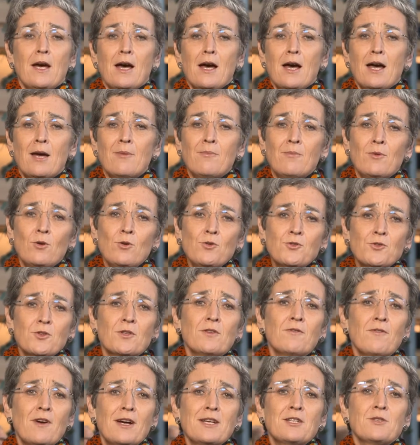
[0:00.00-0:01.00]
I'm also
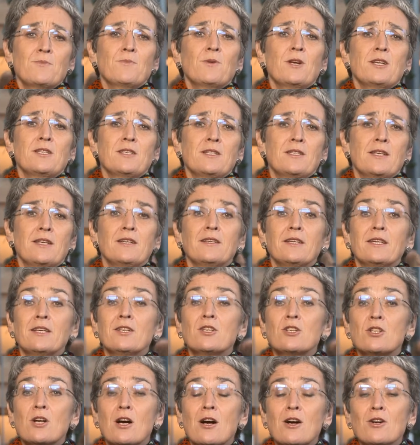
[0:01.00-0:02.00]
the Vice President in
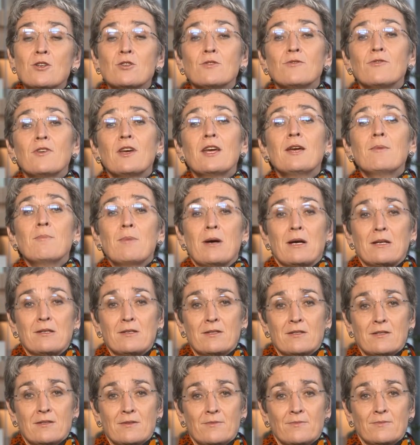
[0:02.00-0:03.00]
charge of
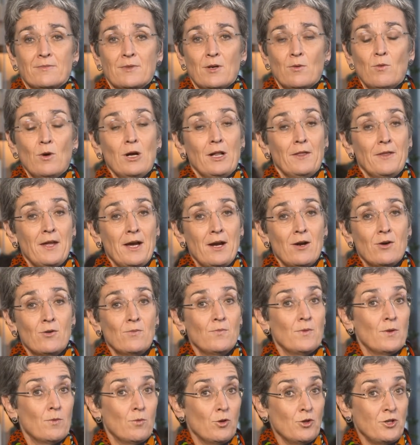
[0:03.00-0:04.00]
EMAS. Well, now,
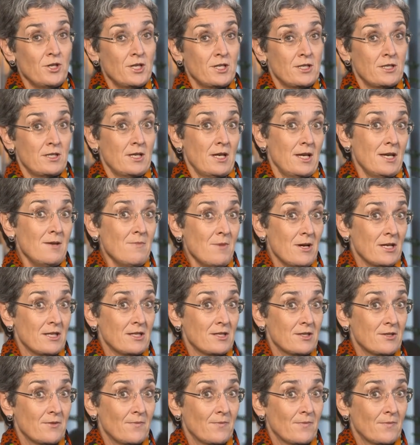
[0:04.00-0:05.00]
what is
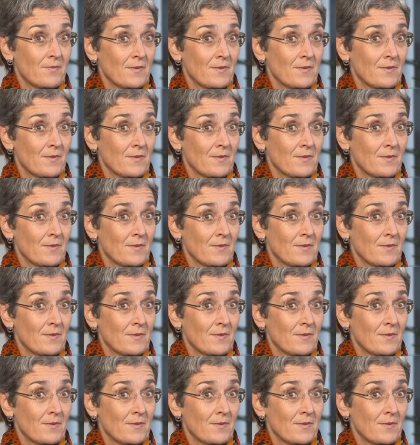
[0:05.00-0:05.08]
EMAS?